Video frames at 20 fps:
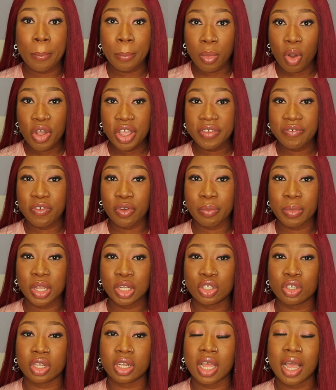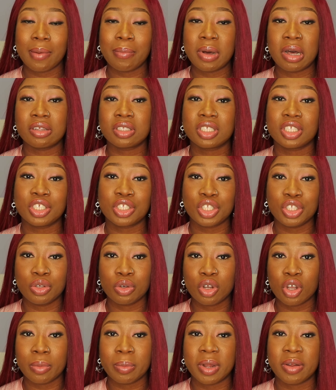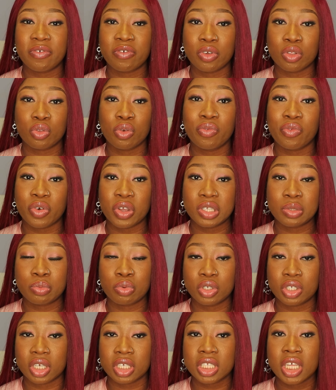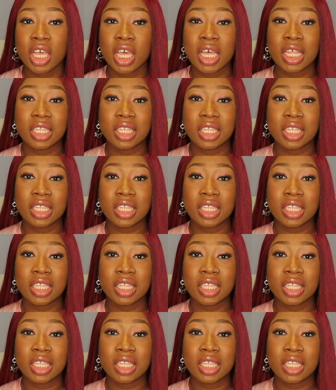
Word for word: more information about this newcomer photo voice project